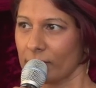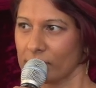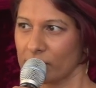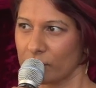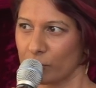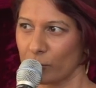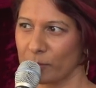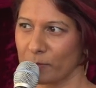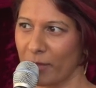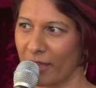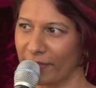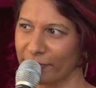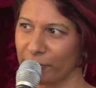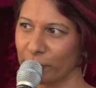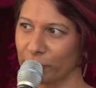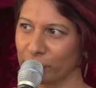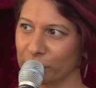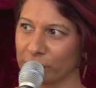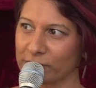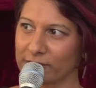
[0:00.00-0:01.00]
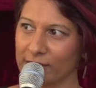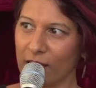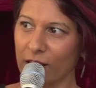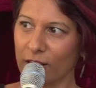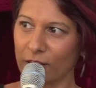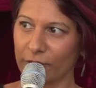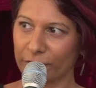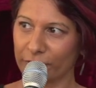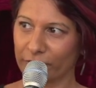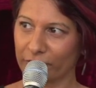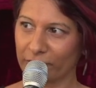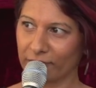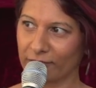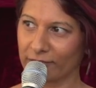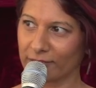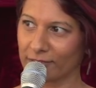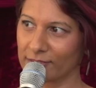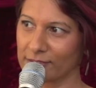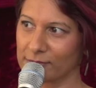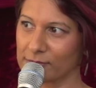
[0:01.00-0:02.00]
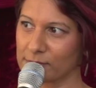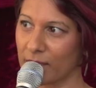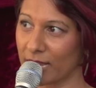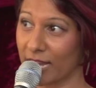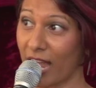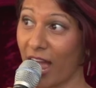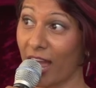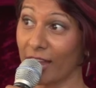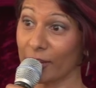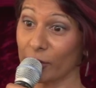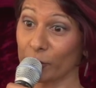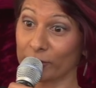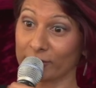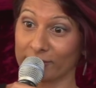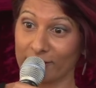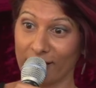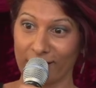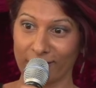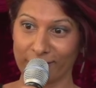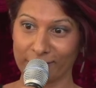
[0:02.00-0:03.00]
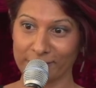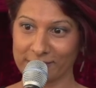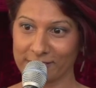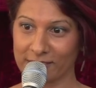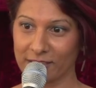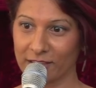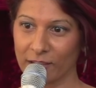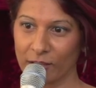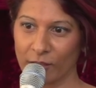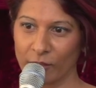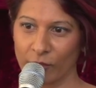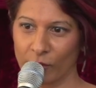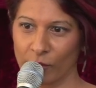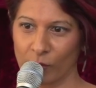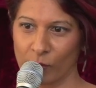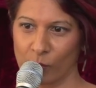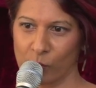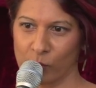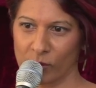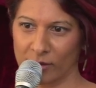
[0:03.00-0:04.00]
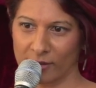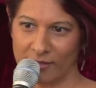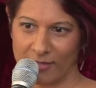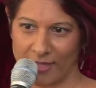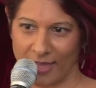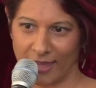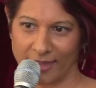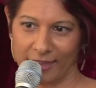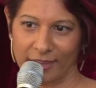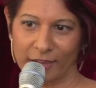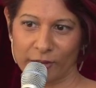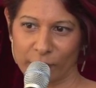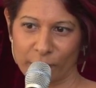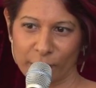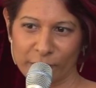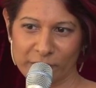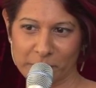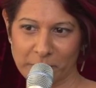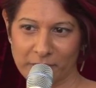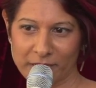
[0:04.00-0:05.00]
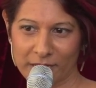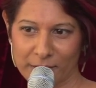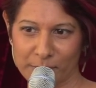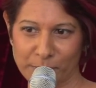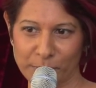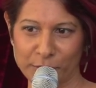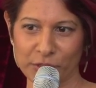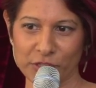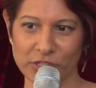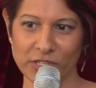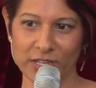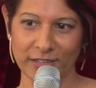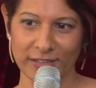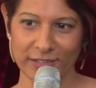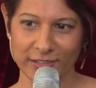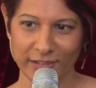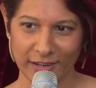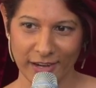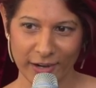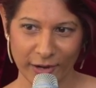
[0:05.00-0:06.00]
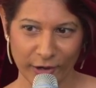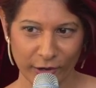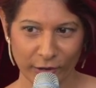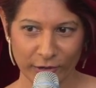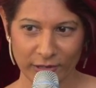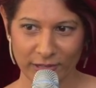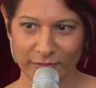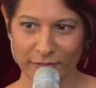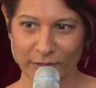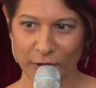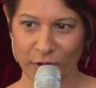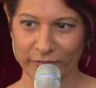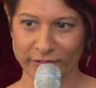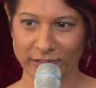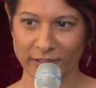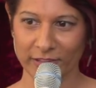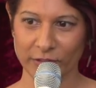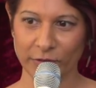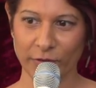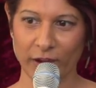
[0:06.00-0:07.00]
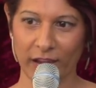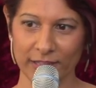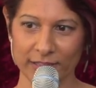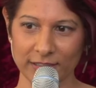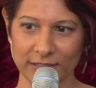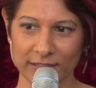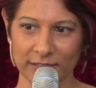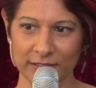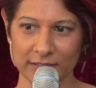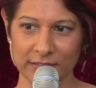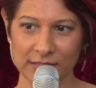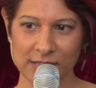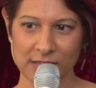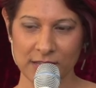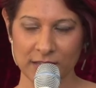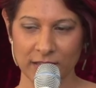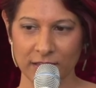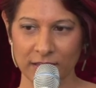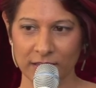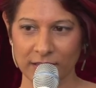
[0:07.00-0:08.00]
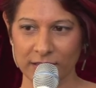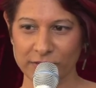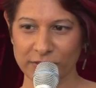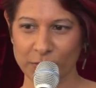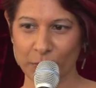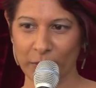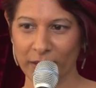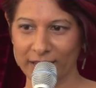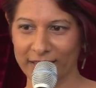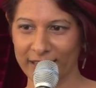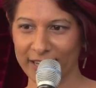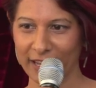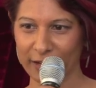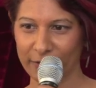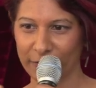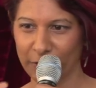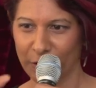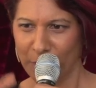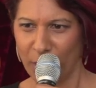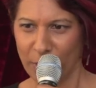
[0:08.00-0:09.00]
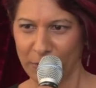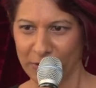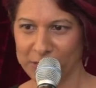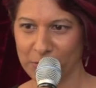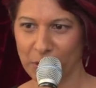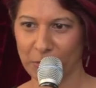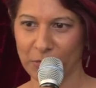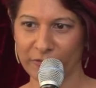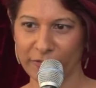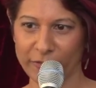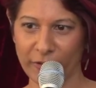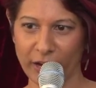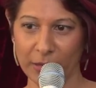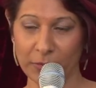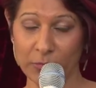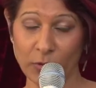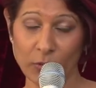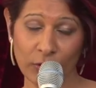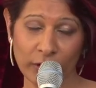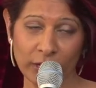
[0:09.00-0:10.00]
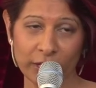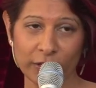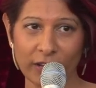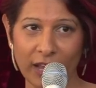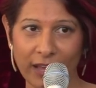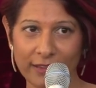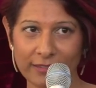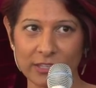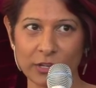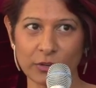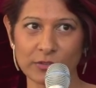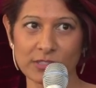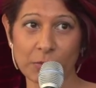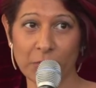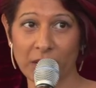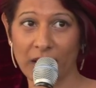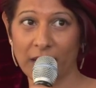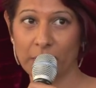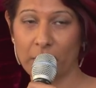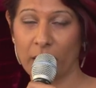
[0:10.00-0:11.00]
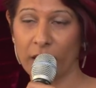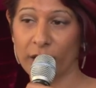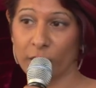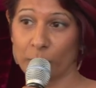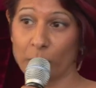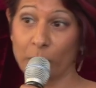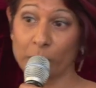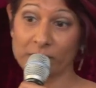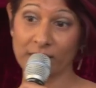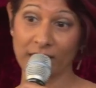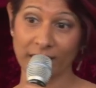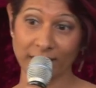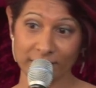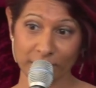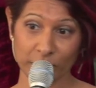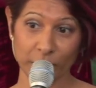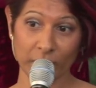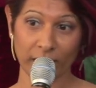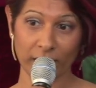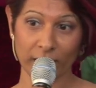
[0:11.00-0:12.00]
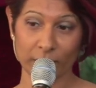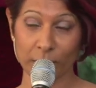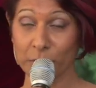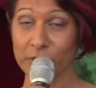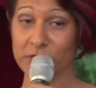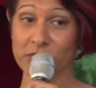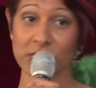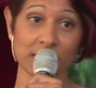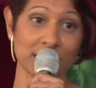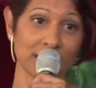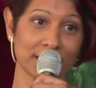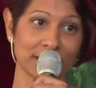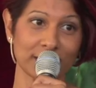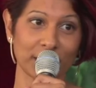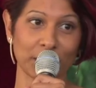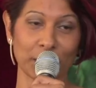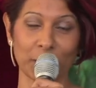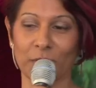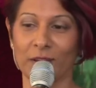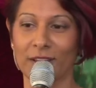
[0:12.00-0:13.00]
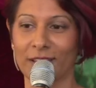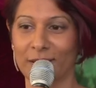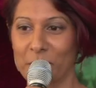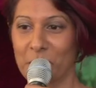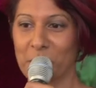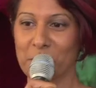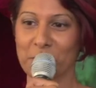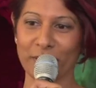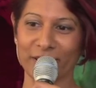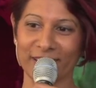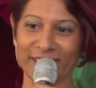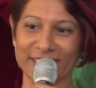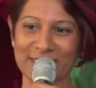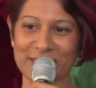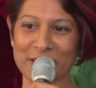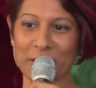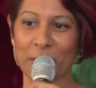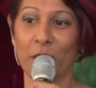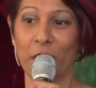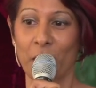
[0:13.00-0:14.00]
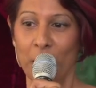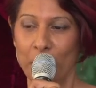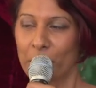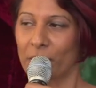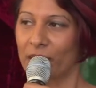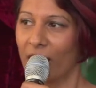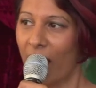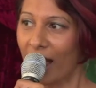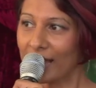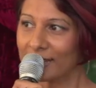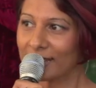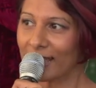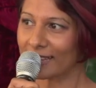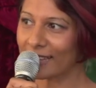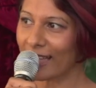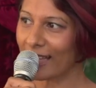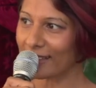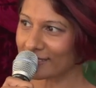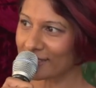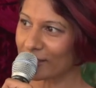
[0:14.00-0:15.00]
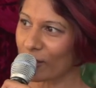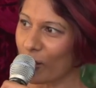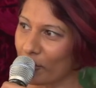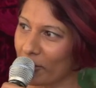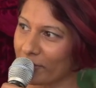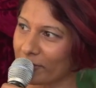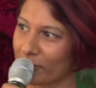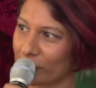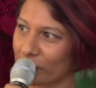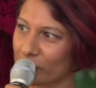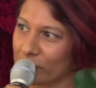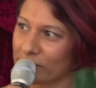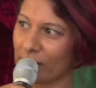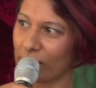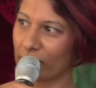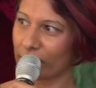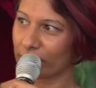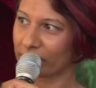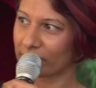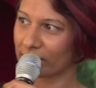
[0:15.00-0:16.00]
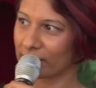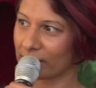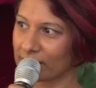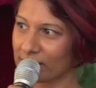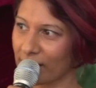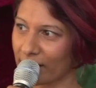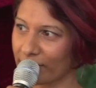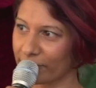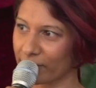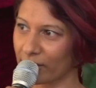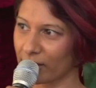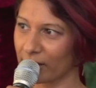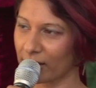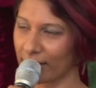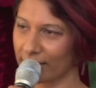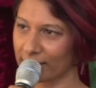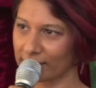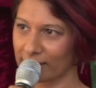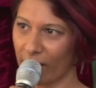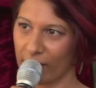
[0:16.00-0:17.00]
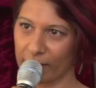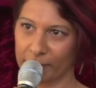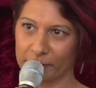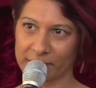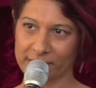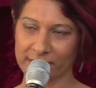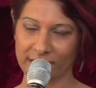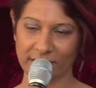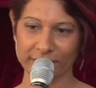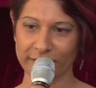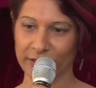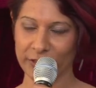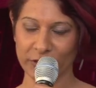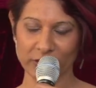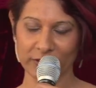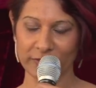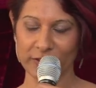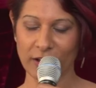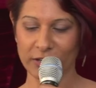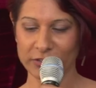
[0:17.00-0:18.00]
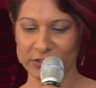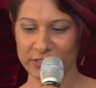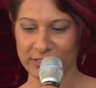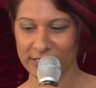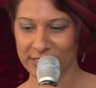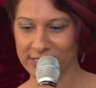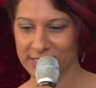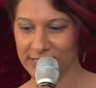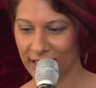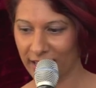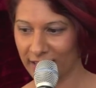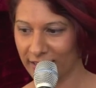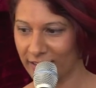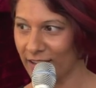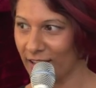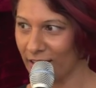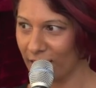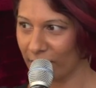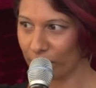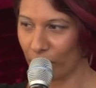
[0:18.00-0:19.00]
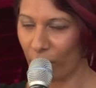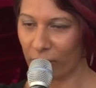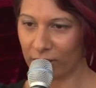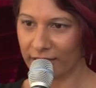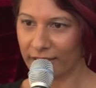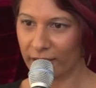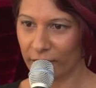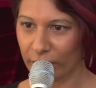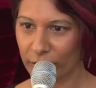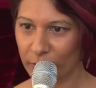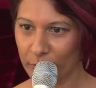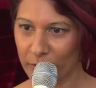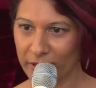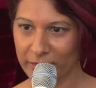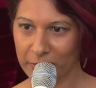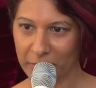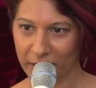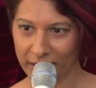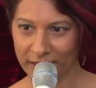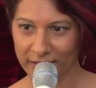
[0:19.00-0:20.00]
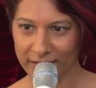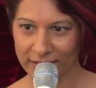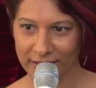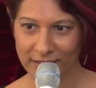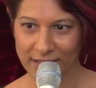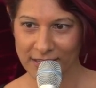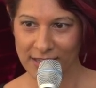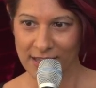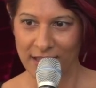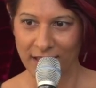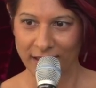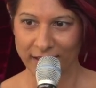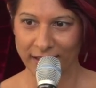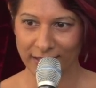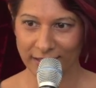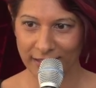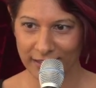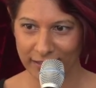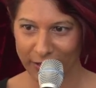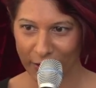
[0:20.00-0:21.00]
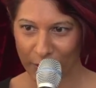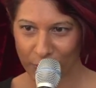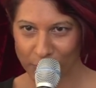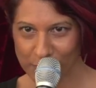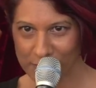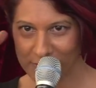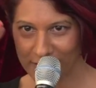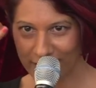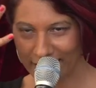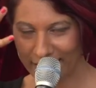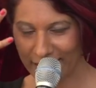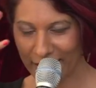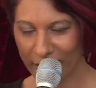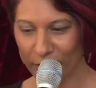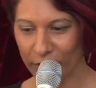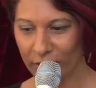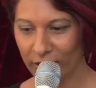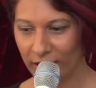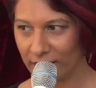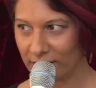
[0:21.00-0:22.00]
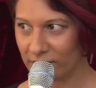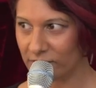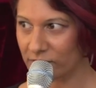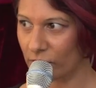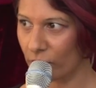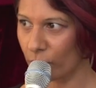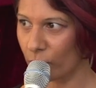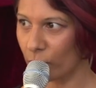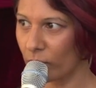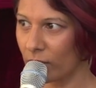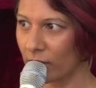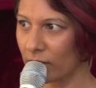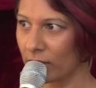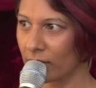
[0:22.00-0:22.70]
do, would my future selves, my higher selves, would they encourage me to push into hair even though I feel contracted? There's a way to get out of your moment to moment frame. Or you could ask, you know, someone I admire, what would they do here? What would Jesus do? What would Buddha do? But I like asking all my future selves because I feel like time is a function of consciousness, and they're all here with me, and you know, in here. And so,